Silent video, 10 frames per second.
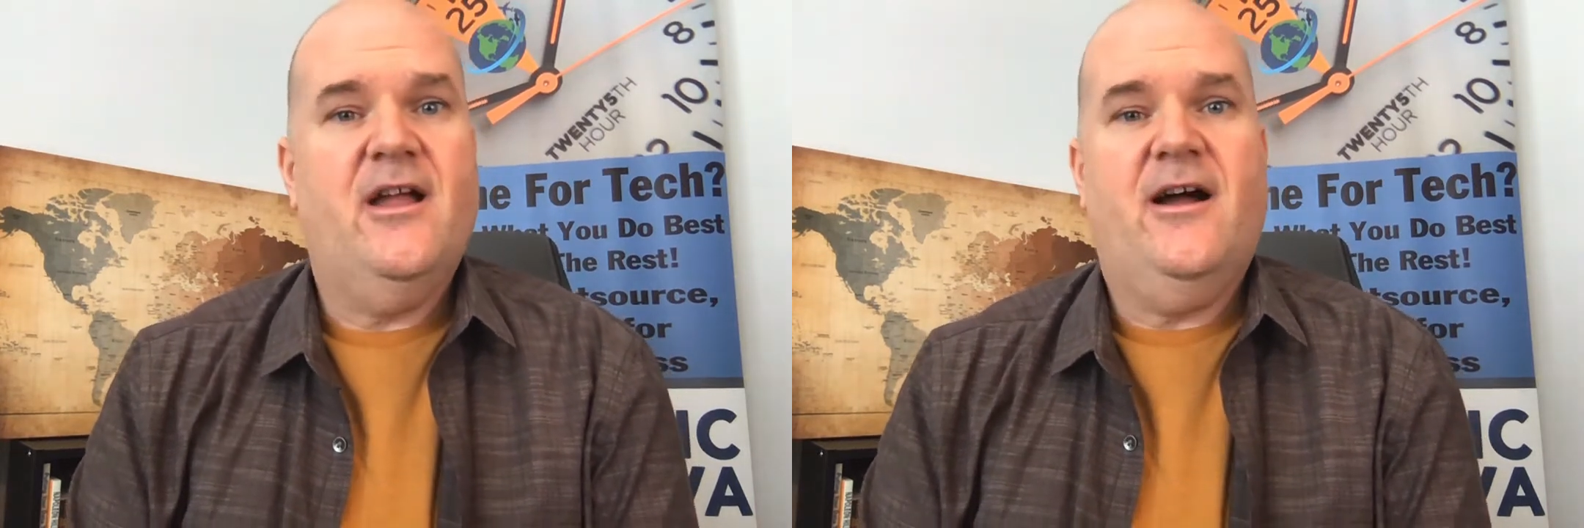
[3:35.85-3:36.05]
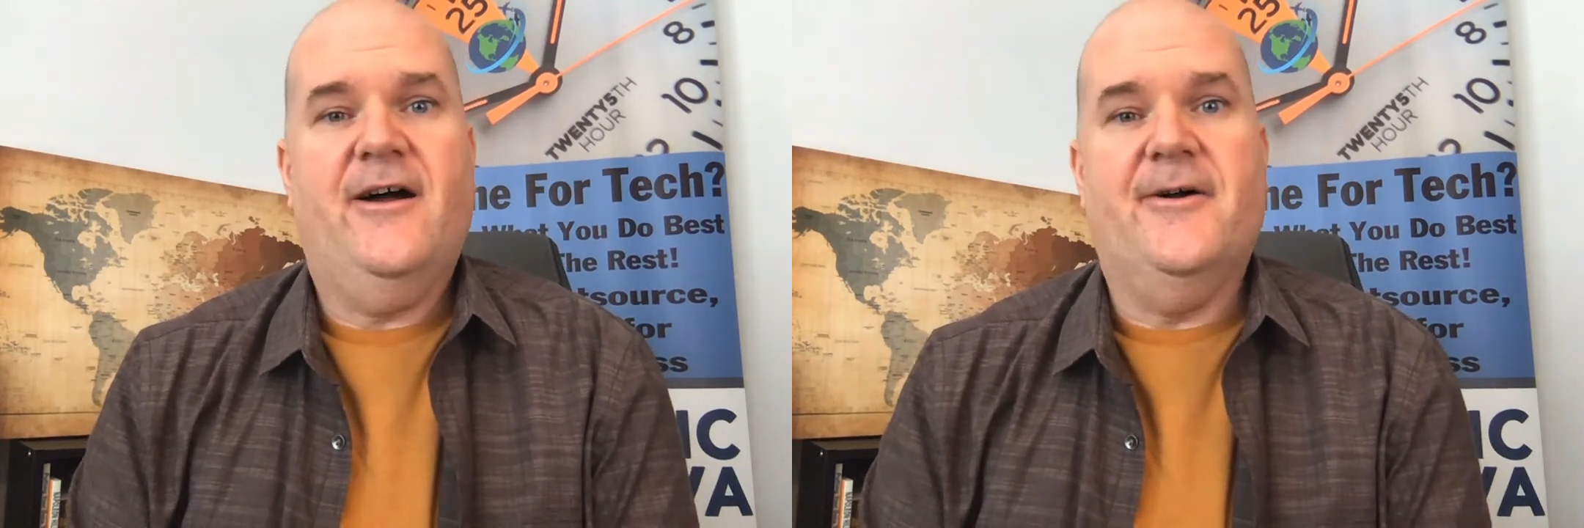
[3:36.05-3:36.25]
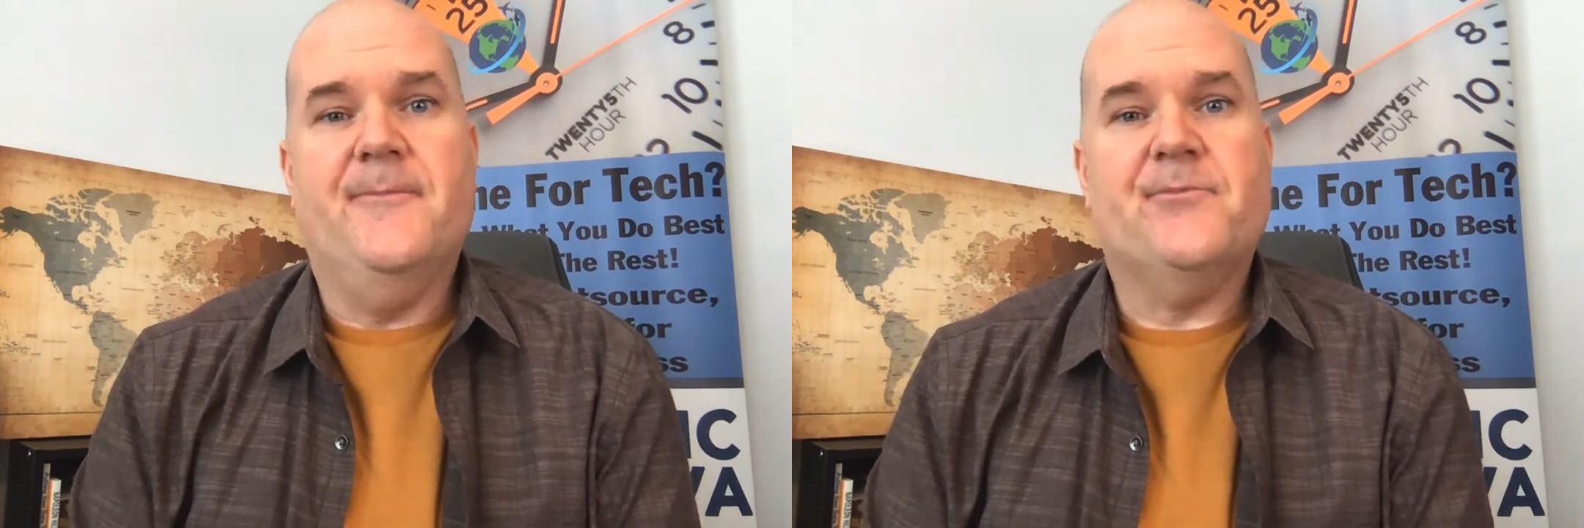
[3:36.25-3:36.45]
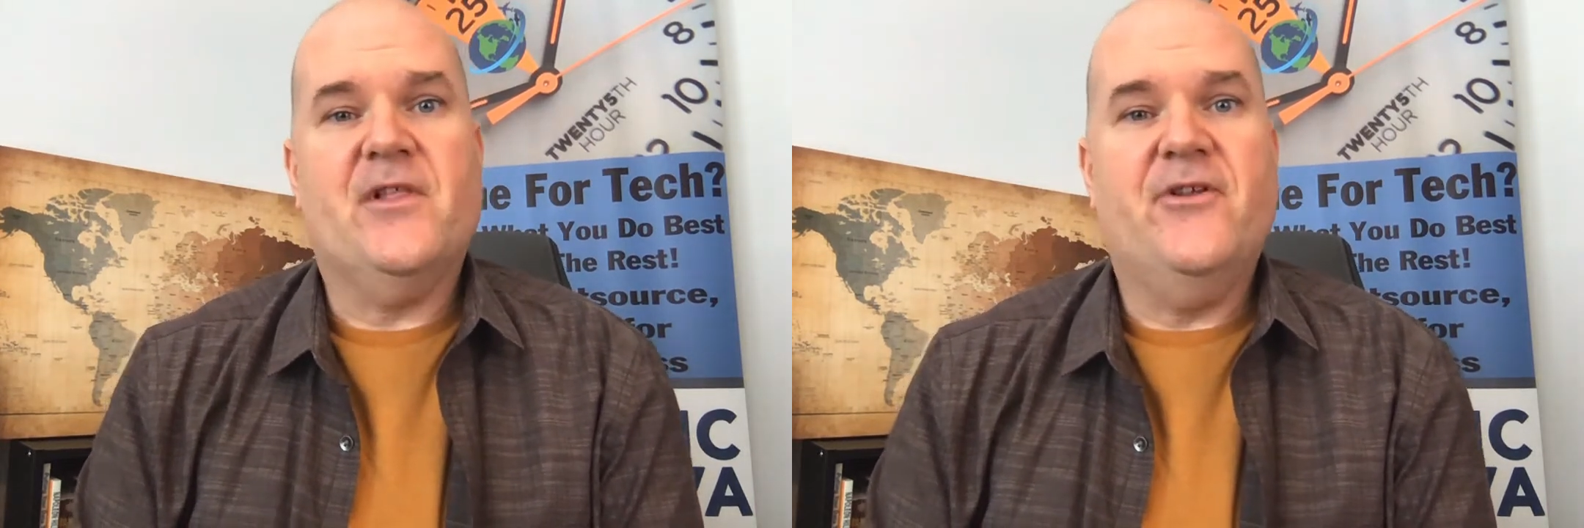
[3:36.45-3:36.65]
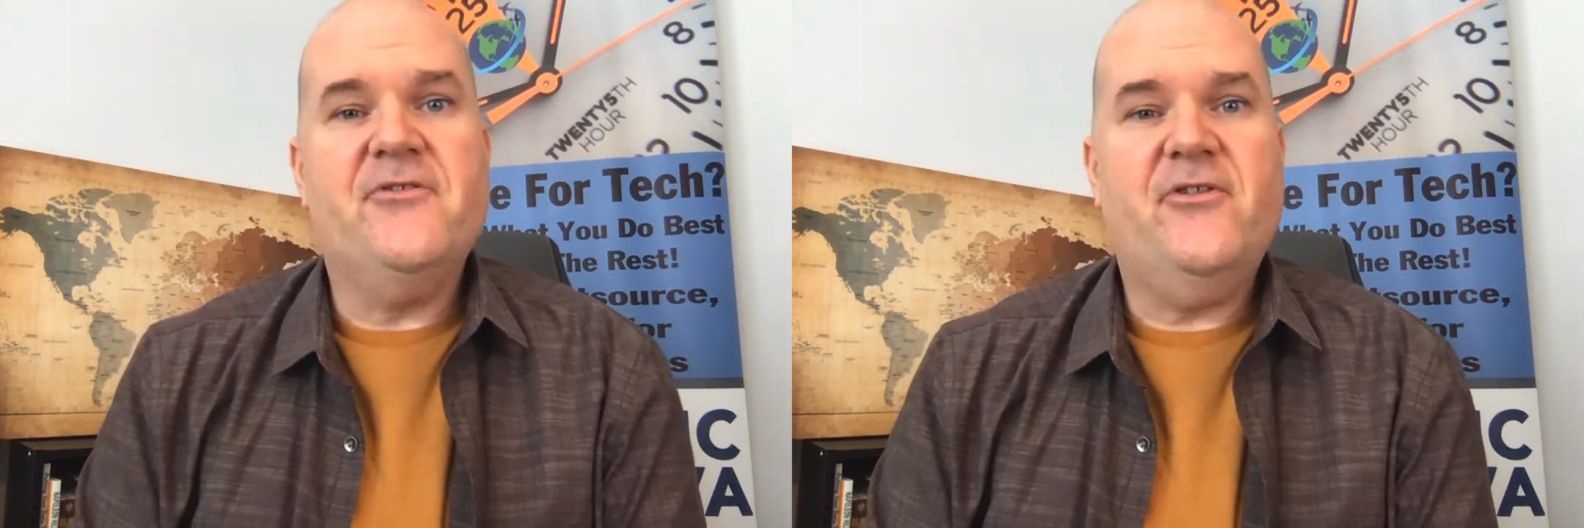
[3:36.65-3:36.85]

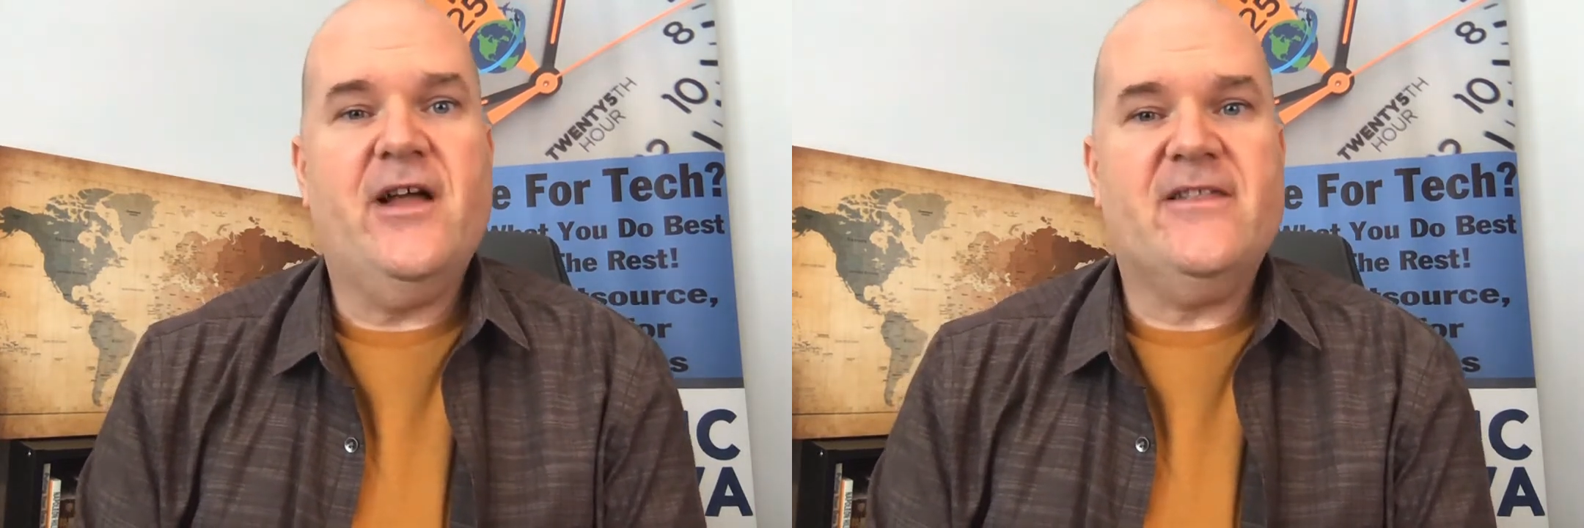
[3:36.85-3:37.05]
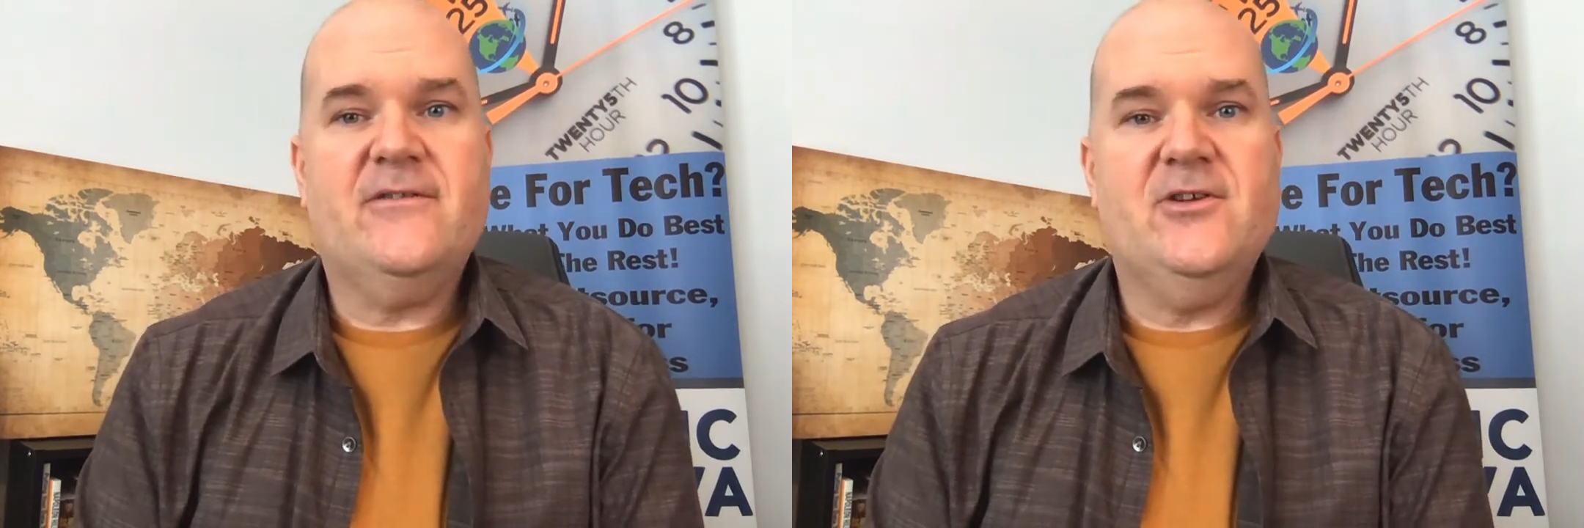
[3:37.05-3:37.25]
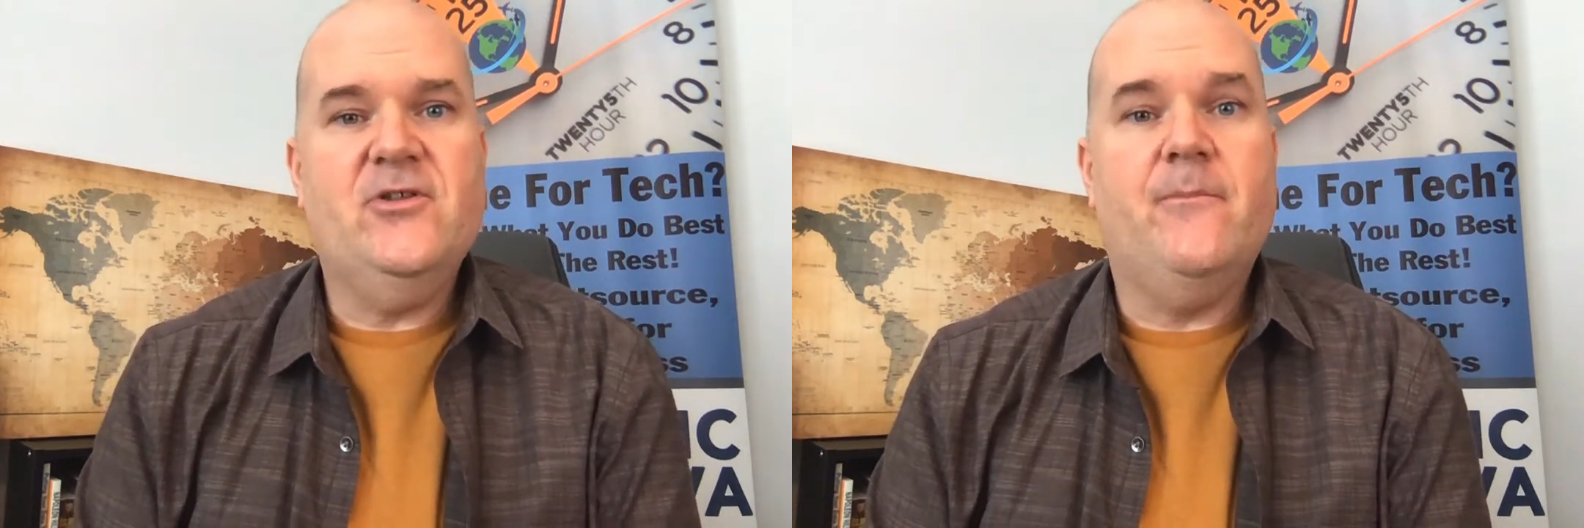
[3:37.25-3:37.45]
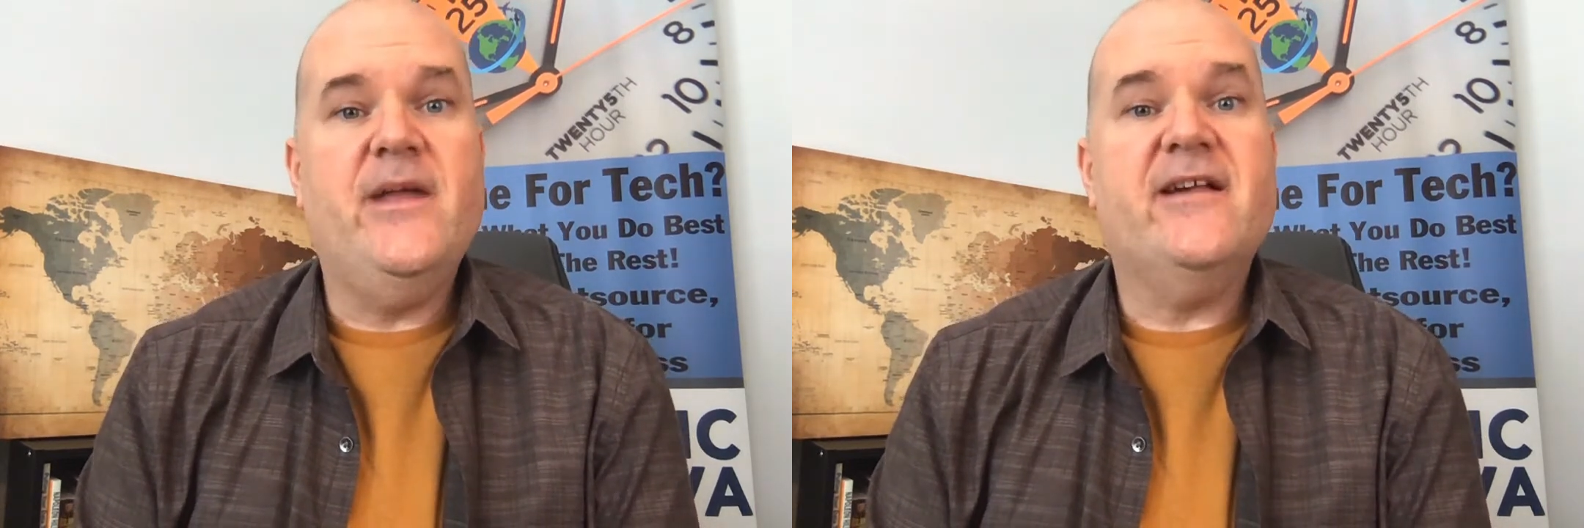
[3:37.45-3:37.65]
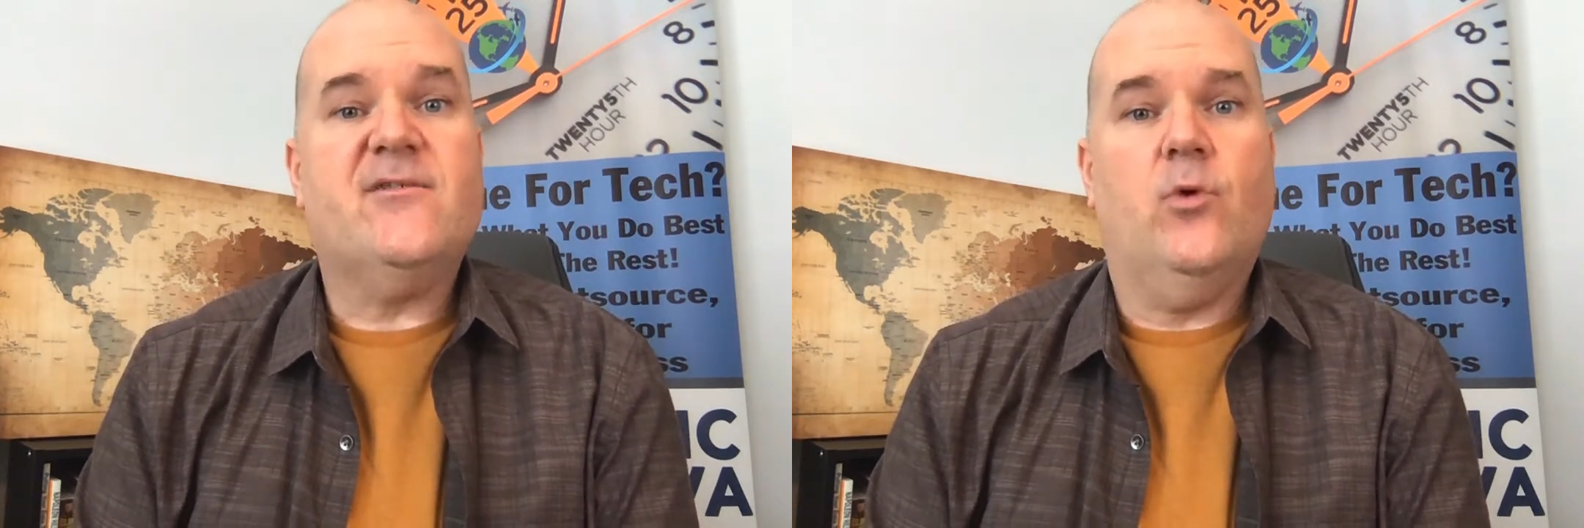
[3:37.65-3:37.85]
those are like 2 of the biggest